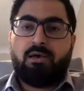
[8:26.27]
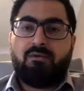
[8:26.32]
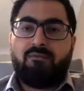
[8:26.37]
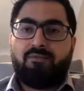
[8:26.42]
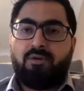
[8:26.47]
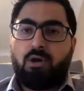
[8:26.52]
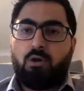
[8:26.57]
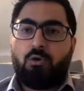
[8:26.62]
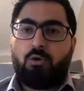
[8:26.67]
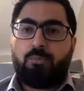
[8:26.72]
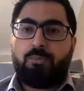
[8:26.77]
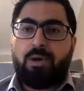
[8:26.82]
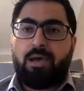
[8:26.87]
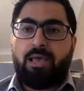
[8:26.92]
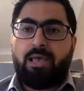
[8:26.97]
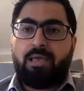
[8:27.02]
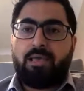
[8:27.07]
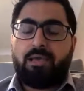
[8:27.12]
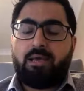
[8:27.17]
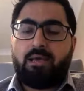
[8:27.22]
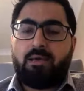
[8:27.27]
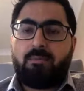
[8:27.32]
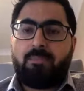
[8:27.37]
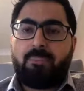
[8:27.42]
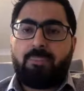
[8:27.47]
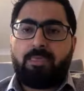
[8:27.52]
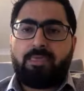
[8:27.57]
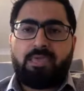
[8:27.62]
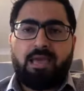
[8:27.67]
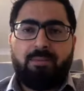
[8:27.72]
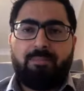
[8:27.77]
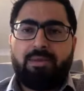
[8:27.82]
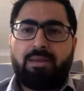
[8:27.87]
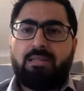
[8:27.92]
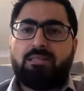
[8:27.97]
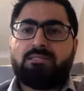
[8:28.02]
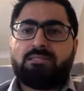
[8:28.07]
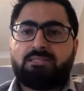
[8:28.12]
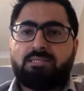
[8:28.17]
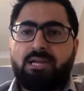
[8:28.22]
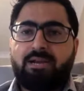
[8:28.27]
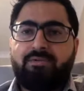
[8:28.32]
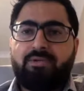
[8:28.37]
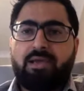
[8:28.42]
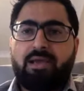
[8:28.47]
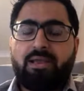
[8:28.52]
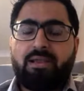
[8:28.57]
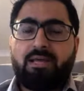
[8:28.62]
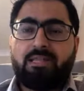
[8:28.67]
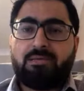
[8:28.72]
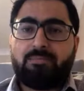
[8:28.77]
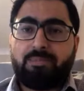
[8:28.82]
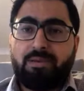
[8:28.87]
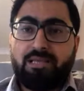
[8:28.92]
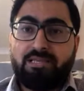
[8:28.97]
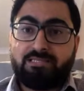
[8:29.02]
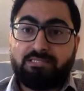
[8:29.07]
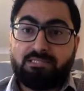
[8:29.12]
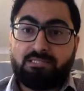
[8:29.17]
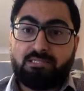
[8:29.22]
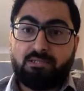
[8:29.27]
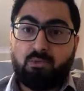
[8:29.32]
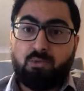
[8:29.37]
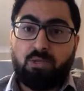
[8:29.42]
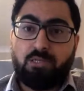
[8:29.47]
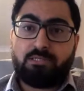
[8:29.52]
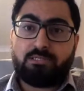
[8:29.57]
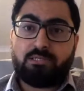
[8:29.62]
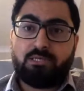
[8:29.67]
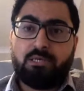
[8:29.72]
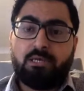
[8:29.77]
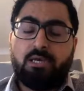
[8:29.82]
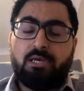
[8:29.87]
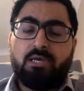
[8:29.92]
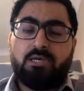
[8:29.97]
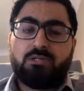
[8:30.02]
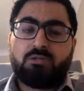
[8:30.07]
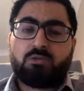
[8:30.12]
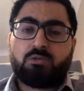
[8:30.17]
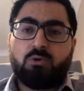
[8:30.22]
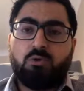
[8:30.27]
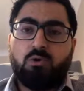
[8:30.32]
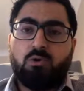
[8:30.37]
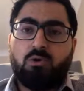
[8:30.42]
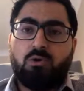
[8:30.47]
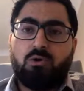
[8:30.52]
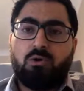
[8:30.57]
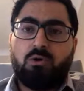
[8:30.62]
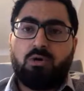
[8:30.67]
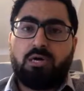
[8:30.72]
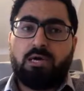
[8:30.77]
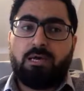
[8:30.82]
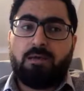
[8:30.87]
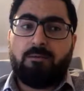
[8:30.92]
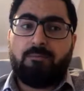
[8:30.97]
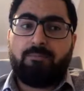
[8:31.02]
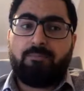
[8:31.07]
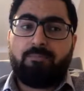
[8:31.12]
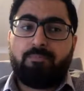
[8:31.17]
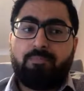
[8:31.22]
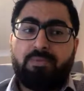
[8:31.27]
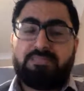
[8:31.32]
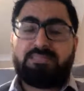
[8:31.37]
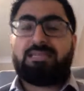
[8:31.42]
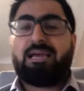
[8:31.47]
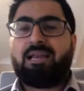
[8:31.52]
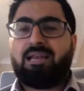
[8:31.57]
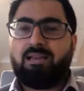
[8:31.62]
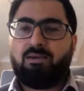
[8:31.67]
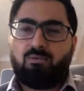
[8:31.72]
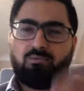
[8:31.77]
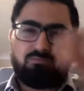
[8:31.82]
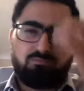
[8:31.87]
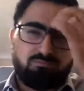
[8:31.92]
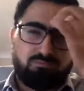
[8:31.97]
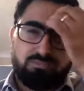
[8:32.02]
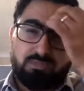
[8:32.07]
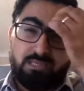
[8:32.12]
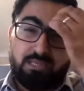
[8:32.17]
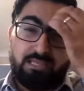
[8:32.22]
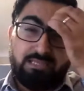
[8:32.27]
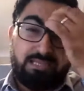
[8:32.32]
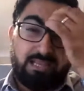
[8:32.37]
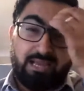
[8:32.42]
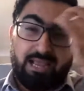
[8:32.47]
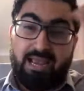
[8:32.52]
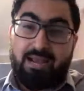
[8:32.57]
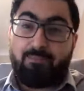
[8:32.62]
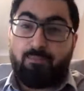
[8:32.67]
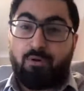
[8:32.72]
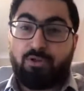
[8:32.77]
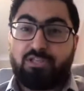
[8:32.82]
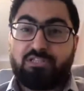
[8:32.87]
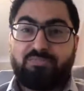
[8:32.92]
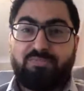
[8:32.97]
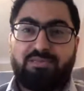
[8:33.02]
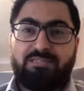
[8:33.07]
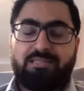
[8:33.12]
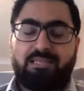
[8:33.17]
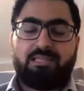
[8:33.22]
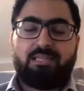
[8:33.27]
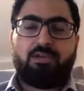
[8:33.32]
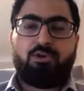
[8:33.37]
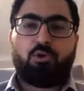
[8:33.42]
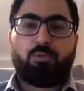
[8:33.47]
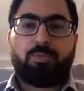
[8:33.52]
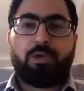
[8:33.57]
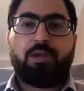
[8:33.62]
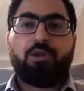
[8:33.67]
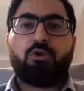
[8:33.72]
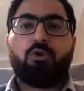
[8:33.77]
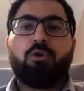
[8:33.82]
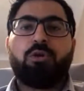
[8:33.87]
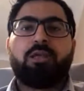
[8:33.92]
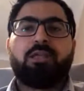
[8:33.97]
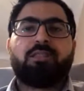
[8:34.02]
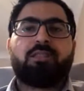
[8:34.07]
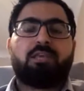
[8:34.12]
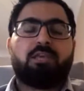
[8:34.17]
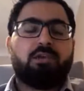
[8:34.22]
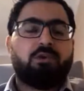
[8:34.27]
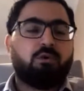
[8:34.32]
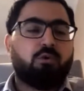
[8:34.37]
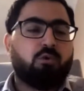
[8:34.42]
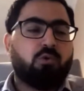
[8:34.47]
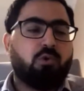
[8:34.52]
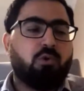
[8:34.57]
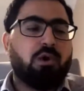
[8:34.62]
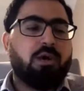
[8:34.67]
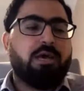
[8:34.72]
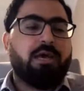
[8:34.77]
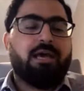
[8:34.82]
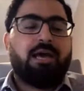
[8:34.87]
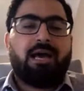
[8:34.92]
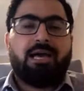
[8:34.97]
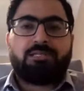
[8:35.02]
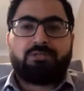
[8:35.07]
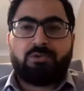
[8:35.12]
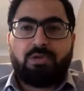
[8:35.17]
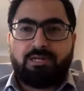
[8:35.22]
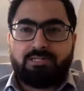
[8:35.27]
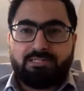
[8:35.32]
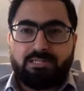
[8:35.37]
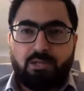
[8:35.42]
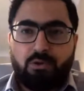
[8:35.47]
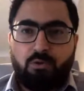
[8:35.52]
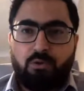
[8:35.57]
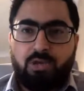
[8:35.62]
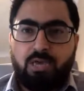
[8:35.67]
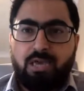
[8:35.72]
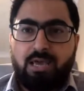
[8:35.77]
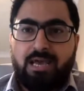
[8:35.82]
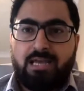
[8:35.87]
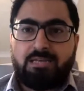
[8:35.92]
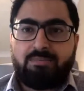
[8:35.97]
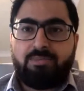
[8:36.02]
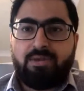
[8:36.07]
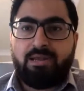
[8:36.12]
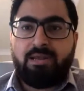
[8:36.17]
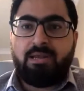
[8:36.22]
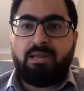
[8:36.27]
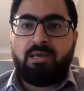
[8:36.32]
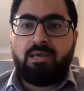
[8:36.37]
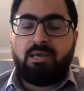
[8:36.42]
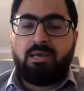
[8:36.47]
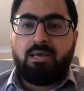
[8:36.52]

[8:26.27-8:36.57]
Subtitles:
followed by Yemen and Syria and other places in the world. So, but sadly, the thing that kind of bothers me is that the European Union, the EU, as well as the UK, has been